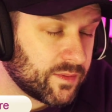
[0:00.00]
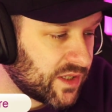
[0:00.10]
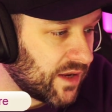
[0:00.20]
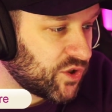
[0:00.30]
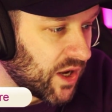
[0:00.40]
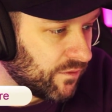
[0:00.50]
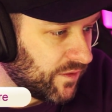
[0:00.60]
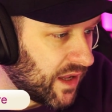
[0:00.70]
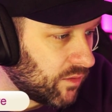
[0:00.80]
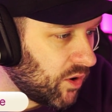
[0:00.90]
safe shout for
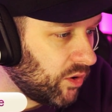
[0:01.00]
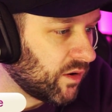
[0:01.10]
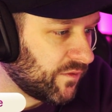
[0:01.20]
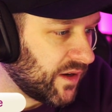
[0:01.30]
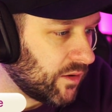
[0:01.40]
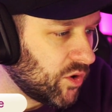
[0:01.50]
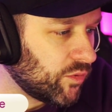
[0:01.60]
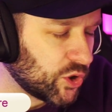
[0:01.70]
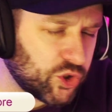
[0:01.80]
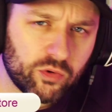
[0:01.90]
now. Hold off for now. No
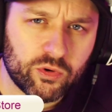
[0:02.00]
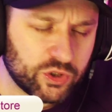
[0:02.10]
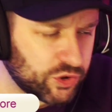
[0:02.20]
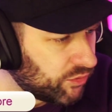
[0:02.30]
rush, don't rush.